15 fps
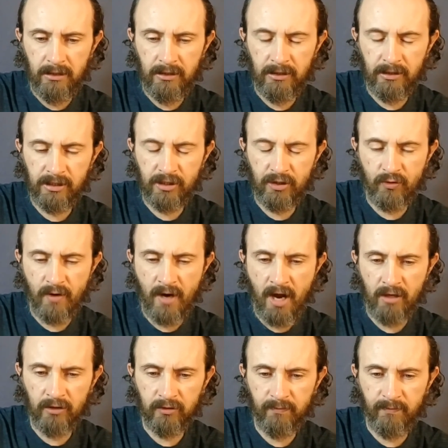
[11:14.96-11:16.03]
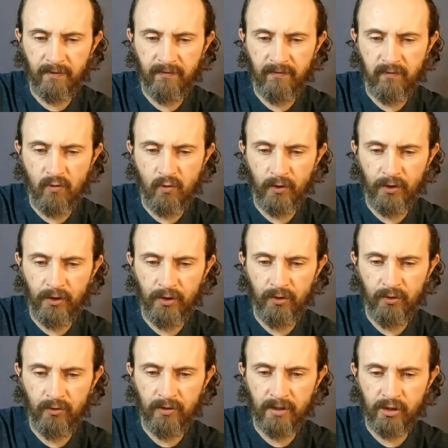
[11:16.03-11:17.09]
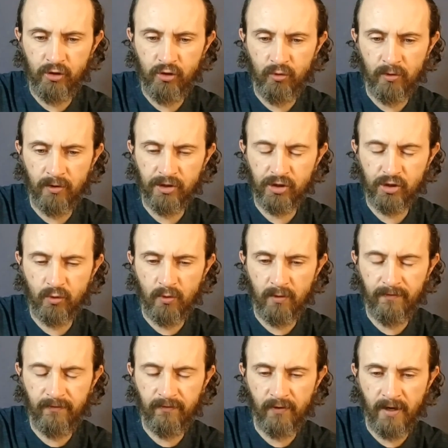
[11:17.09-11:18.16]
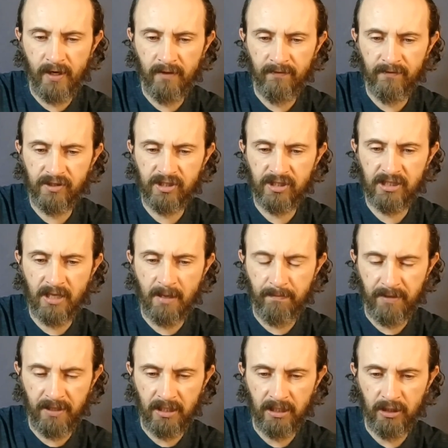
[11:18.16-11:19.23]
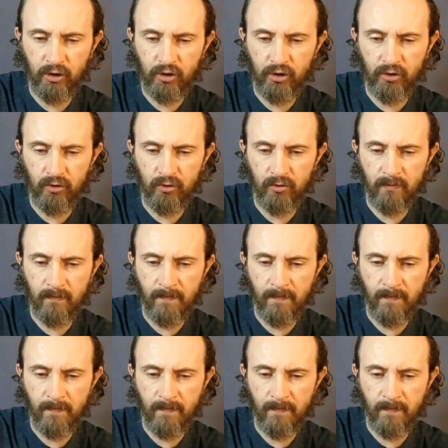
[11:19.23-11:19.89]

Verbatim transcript: This ground before you that you are so afraid of stepping into,